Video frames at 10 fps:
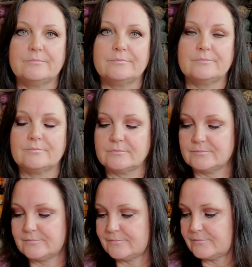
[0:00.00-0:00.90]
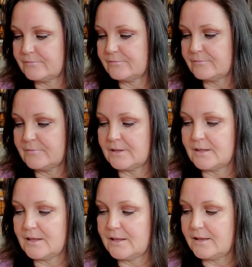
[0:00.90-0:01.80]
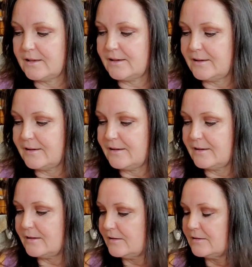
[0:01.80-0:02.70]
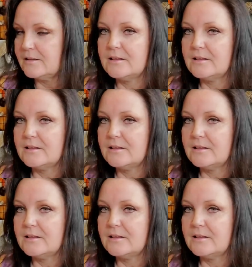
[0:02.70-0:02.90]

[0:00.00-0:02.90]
(silence)